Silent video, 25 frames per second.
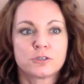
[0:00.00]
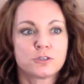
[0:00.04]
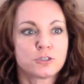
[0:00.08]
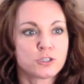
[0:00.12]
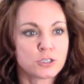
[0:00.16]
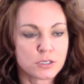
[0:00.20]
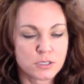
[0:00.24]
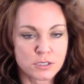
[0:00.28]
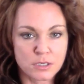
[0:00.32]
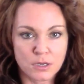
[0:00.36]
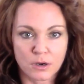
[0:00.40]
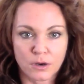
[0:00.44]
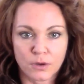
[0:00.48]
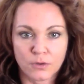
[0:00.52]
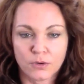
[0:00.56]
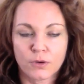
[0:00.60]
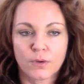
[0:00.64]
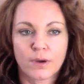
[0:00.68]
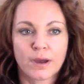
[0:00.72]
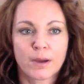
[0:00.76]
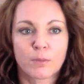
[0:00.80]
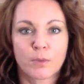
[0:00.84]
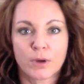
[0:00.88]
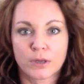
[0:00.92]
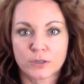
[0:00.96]
And she said, oh
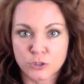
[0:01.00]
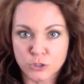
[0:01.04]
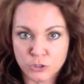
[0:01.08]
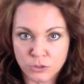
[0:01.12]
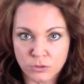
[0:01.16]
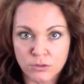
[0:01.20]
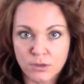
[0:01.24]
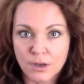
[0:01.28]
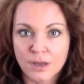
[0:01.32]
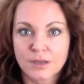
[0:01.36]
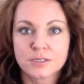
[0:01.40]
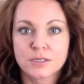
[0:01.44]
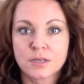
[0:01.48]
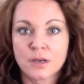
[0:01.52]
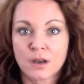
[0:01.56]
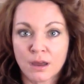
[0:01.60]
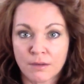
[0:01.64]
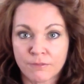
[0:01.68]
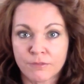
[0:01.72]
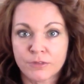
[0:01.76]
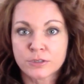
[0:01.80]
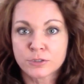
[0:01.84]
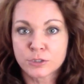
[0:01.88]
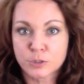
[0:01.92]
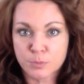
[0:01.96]
no, I want 24
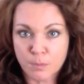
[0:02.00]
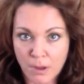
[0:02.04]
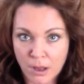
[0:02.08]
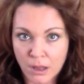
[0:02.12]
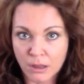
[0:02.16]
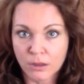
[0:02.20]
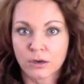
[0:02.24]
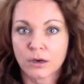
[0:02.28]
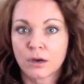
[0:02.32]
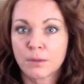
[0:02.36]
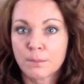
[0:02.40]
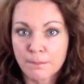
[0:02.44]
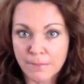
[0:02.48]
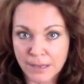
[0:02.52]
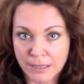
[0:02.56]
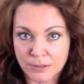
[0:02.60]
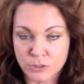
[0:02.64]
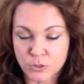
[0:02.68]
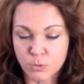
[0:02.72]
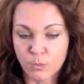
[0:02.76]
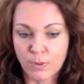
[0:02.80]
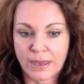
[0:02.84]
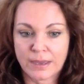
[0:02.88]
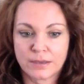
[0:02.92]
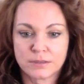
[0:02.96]
of the smaller
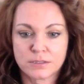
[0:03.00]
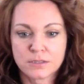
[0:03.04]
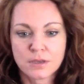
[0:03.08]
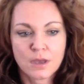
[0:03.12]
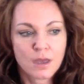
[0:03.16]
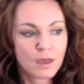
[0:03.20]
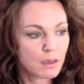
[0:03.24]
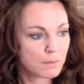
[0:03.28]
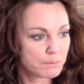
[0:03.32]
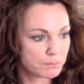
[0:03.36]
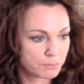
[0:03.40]
Meltaways.